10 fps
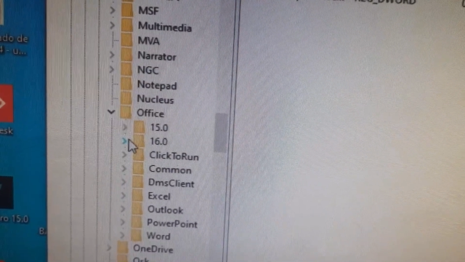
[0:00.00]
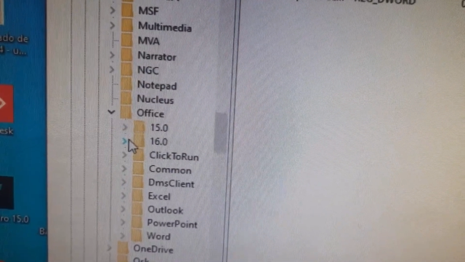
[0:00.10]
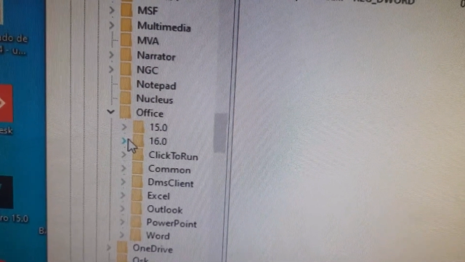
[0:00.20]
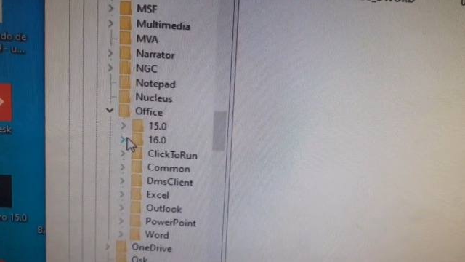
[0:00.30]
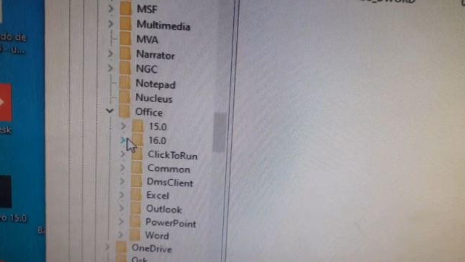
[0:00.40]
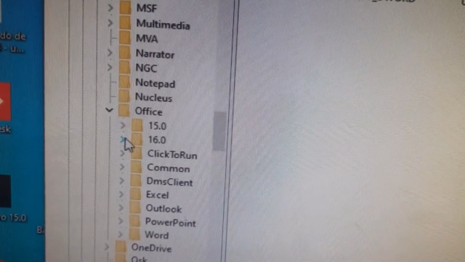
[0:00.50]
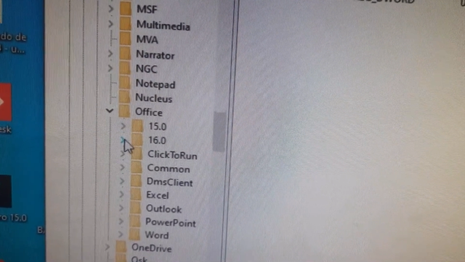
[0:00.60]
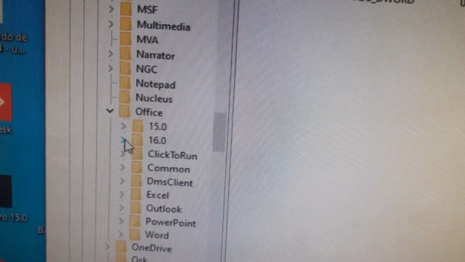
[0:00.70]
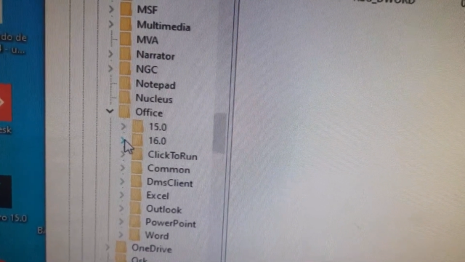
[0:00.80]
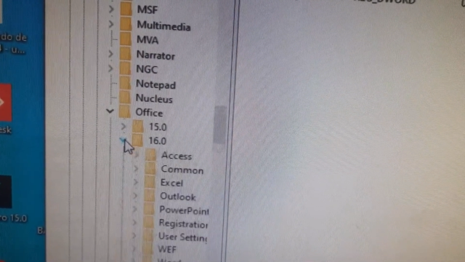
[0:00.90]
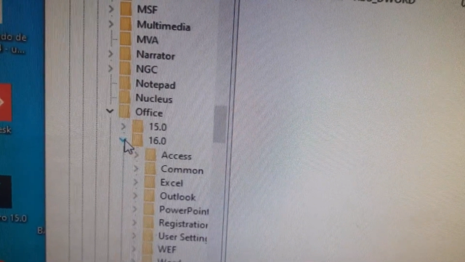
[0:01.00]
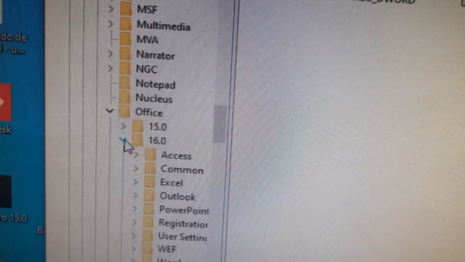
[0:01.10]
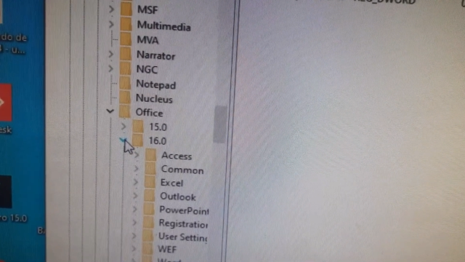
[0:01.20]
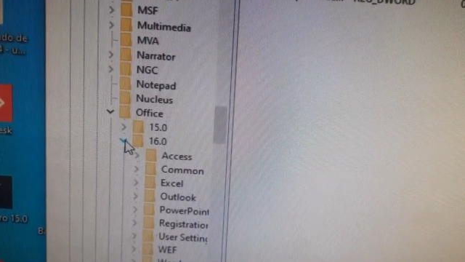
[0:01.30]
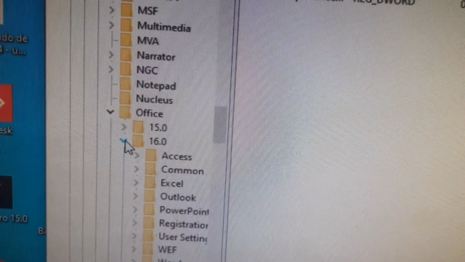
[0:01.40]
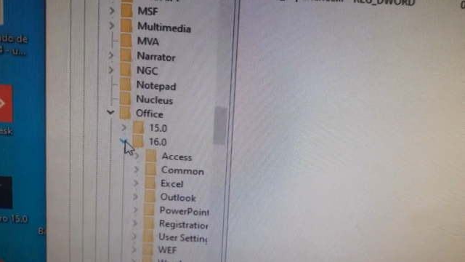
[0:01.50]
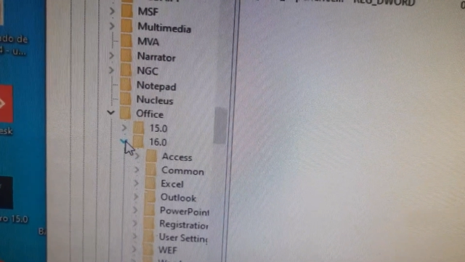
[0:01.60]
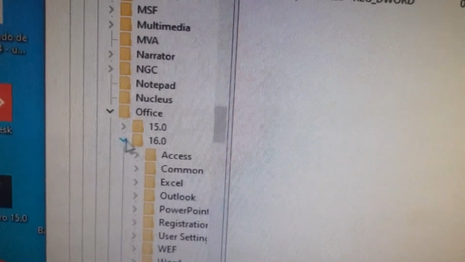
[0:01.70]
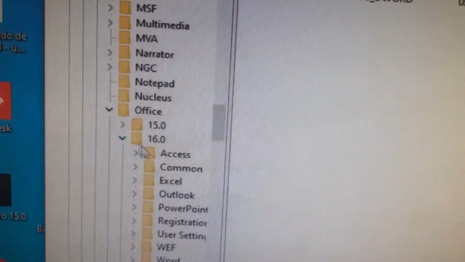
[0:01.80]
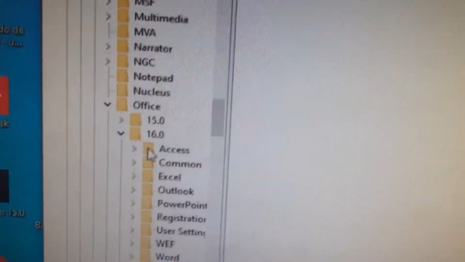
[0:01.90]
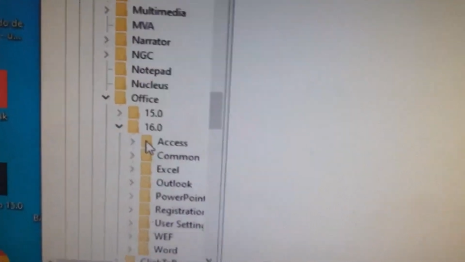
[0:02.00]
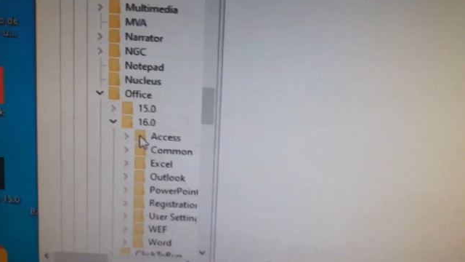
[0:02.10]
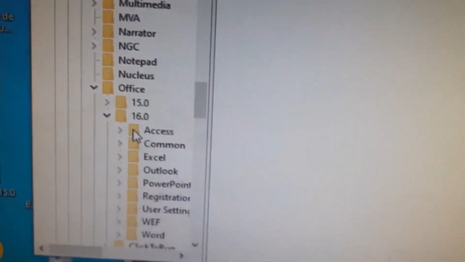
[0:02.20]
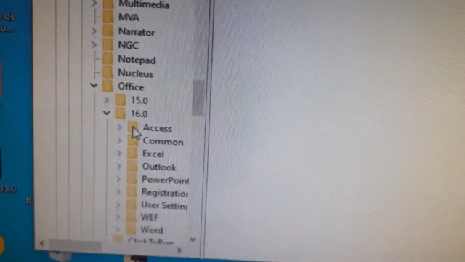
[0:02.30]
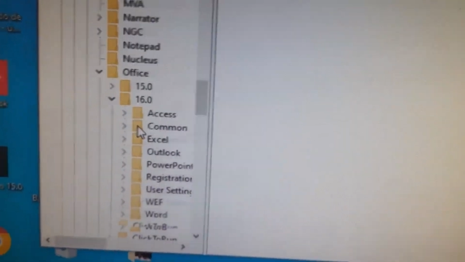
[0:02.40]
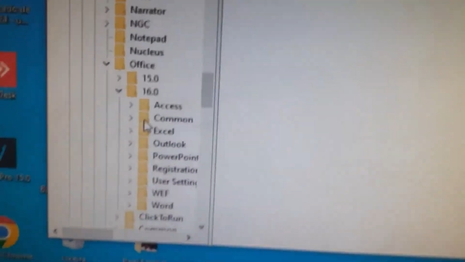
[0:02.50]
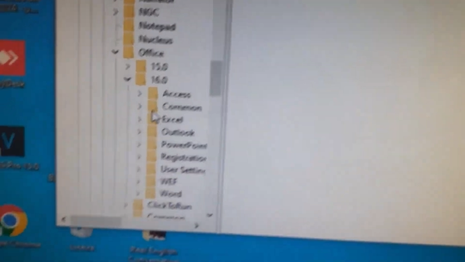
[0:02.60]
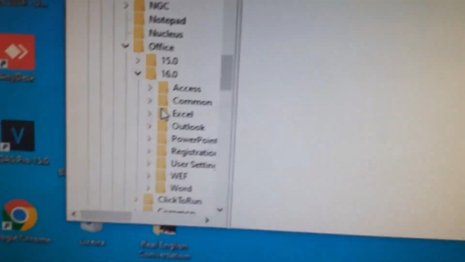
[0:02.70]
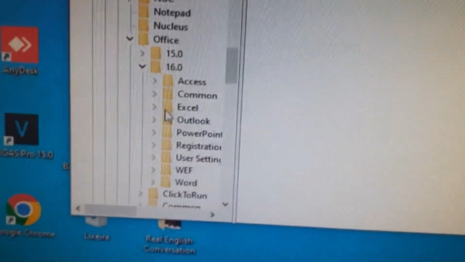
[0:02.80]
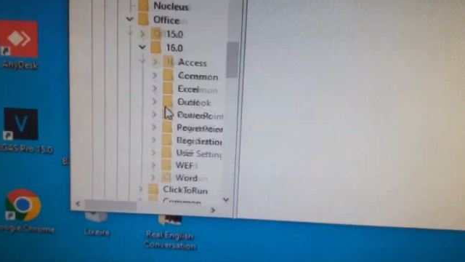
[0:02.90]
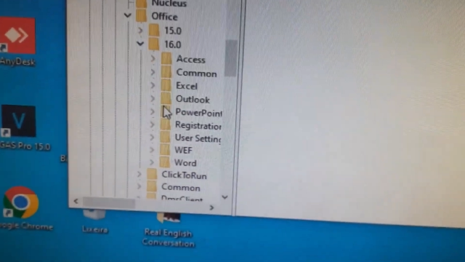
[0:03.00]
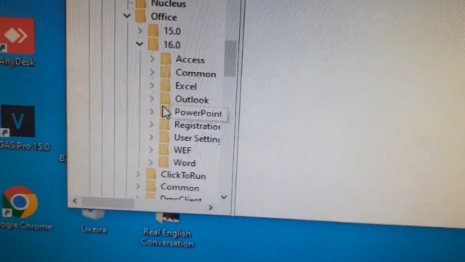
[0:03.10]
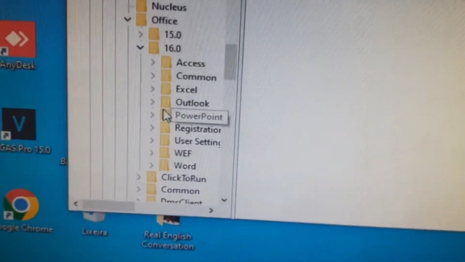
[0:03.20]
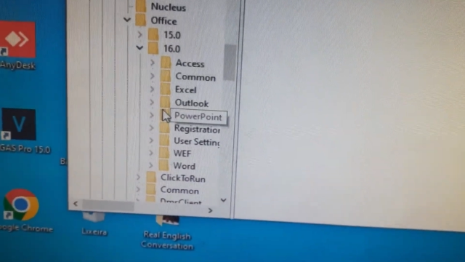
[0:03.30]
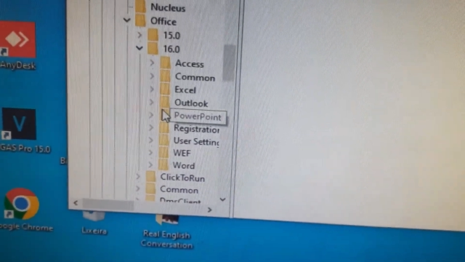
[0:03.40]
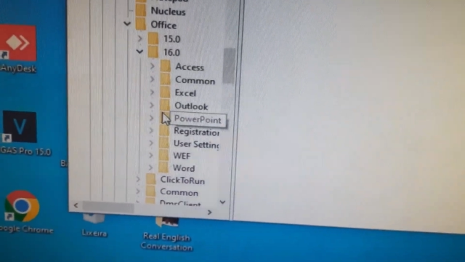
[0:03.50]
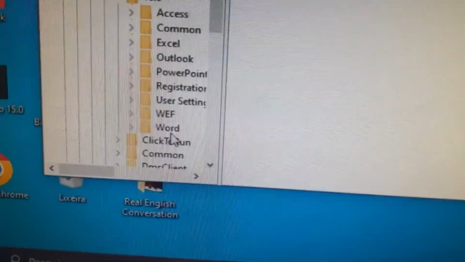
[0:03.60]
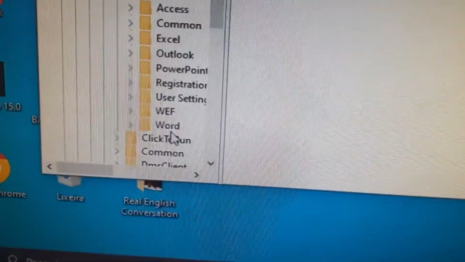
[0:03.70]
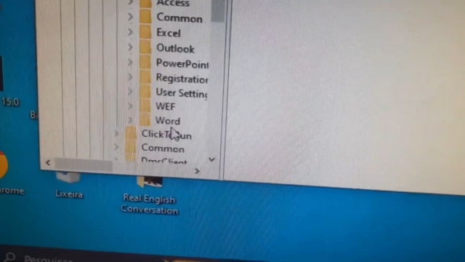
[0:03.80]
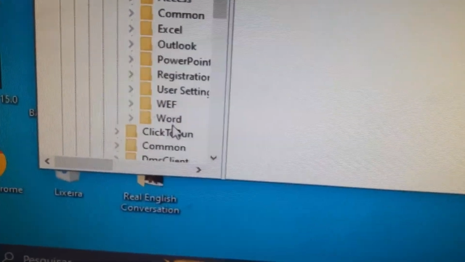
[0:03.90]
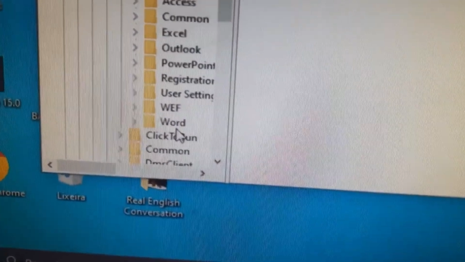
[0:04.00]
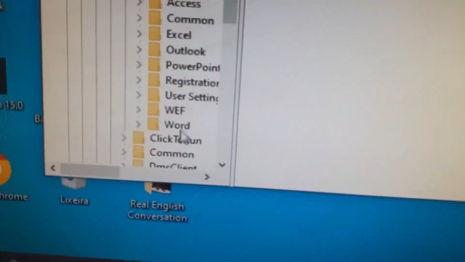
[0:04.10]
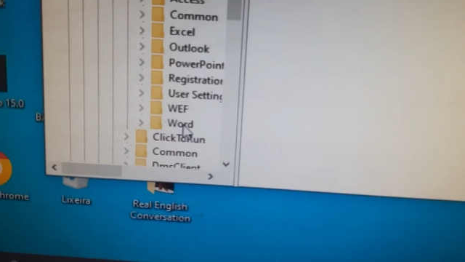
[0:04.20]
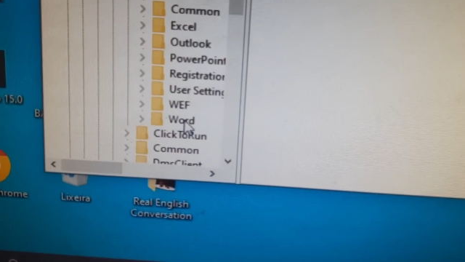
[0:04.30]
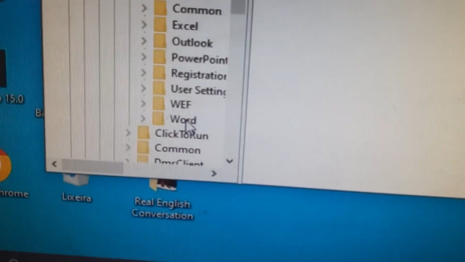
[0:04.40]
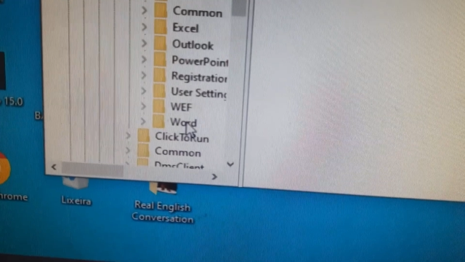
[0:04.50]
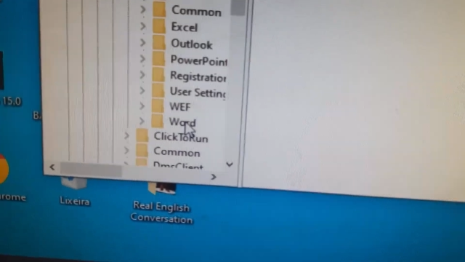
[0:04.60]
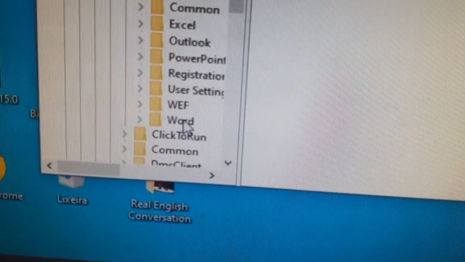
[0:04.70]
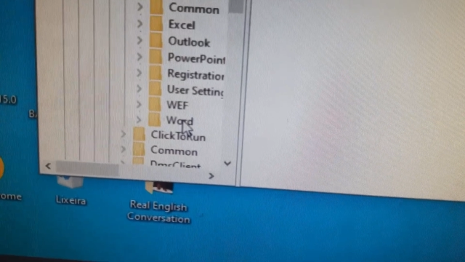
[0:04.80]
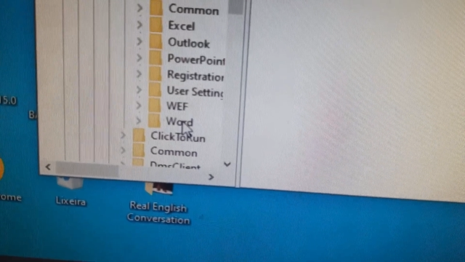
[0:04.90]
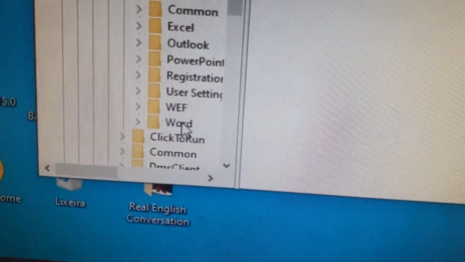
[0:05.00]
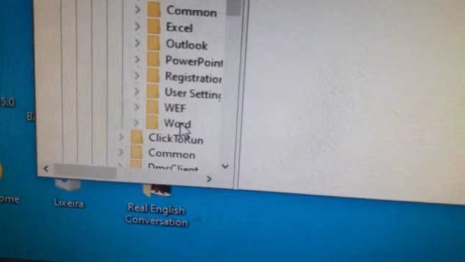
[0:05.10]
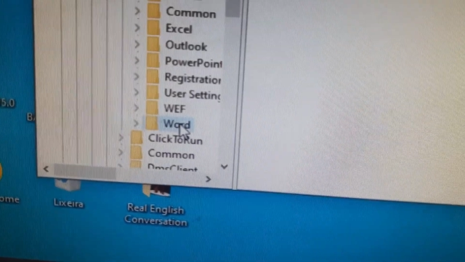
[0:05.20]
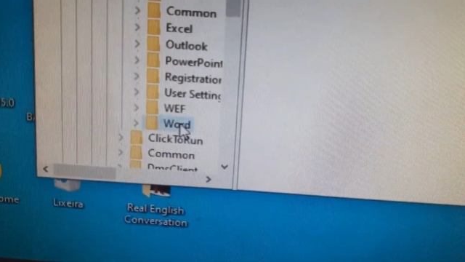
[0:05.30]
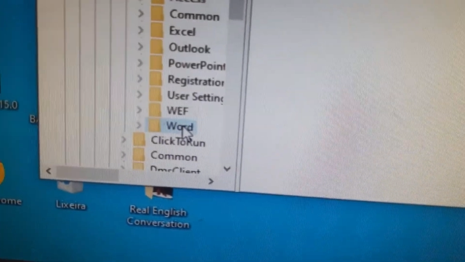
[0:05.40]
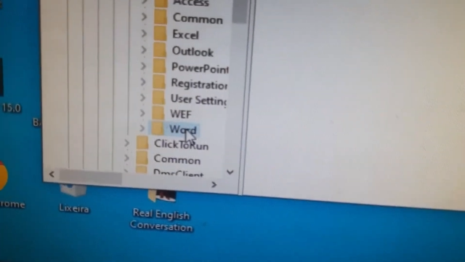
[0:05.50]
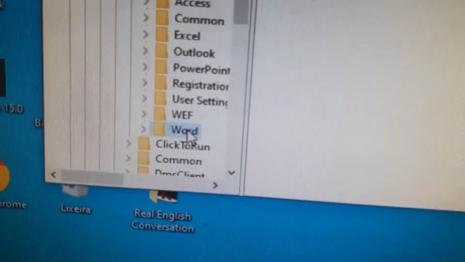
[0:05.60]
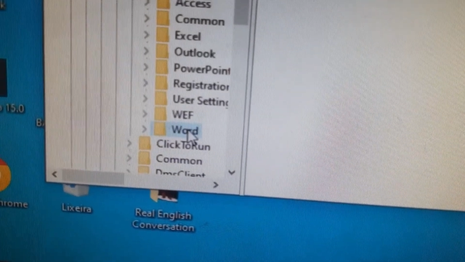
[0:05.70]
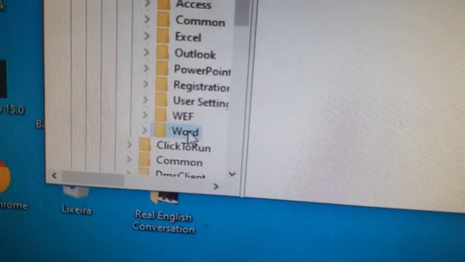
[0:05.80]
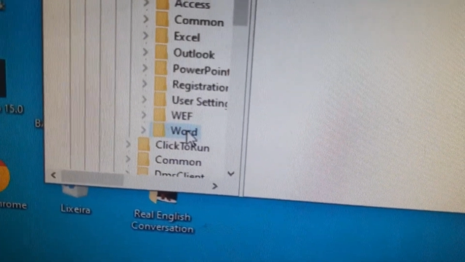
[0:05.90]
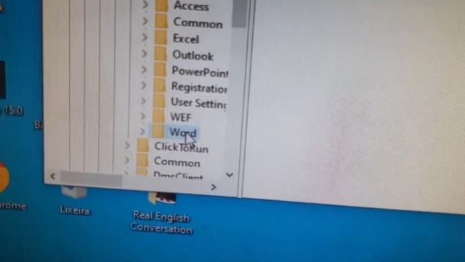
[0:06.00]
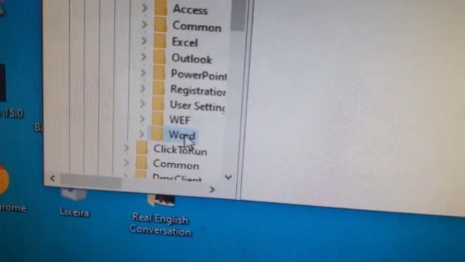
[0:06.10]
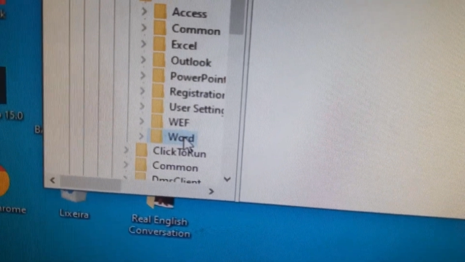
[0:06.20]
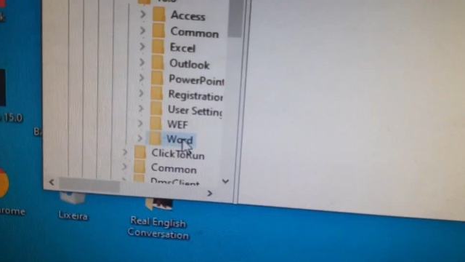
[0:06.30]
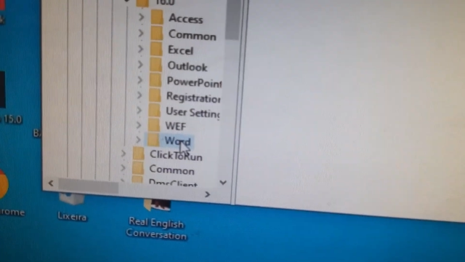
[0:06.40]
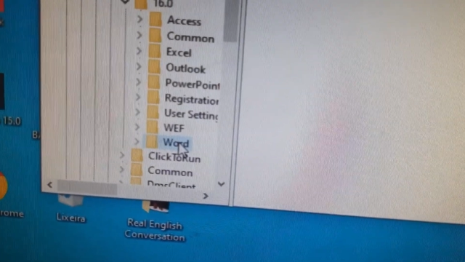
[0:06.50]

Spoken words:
(no speaker visible)